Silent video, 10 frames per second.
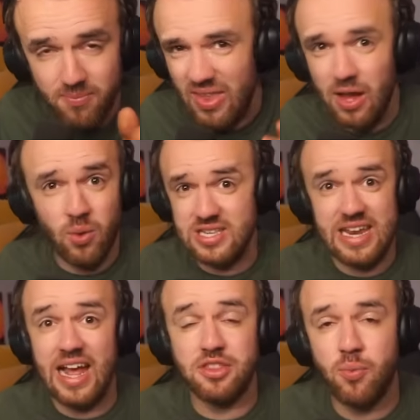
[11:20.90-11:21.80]
And once they
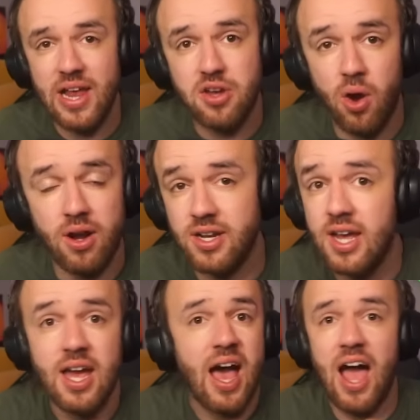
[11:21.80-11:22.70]
got the red card,
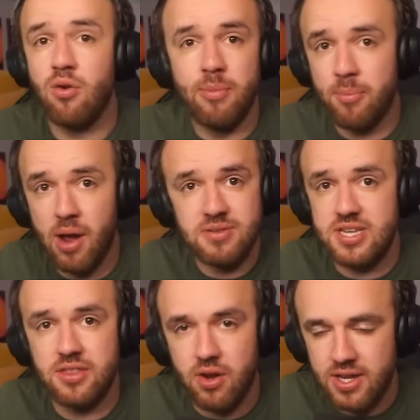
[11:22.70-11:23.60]
I remember I was
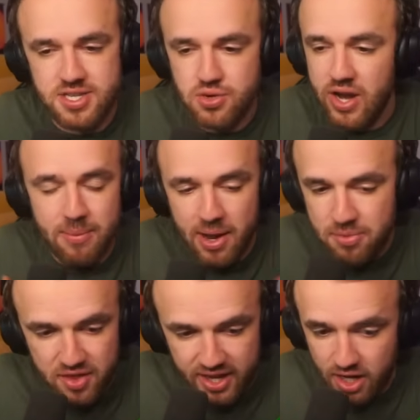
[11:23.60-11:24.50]
sitting there on stream. I'm
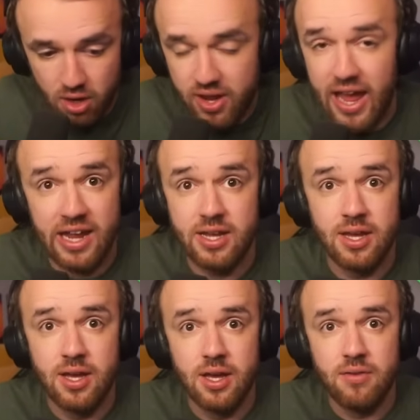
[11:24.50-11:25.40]
thinking, okay,
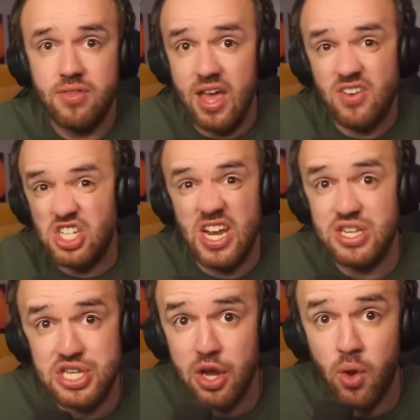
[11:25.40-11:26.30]
they have a
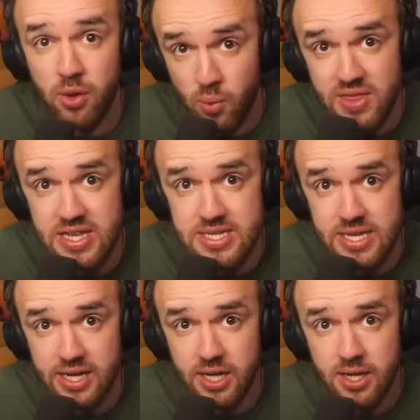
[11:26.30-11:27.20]
chance to go on and win this thing.